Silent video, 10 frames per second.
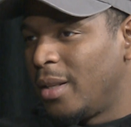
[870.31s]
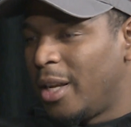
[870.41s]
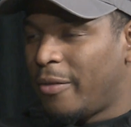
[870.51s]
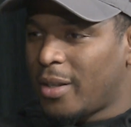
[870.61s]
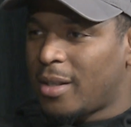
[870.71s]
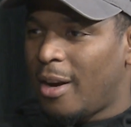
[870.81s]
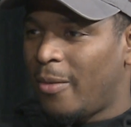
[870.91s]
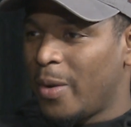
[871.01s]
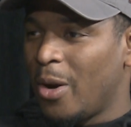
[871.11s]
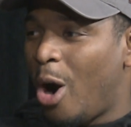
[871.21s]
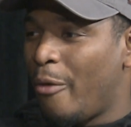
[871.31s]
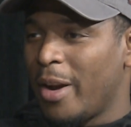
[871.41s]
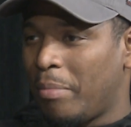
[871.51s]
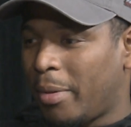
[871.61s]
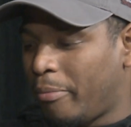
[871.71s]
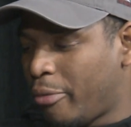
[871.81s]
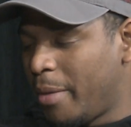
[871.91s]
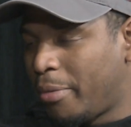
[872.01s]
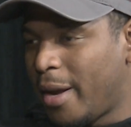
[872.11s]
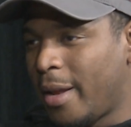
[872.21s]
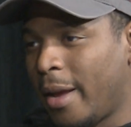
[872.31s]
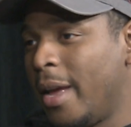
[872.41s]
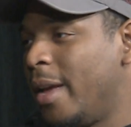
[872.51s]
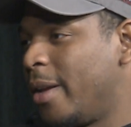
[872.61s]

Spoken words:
different stuff, we already pre-plan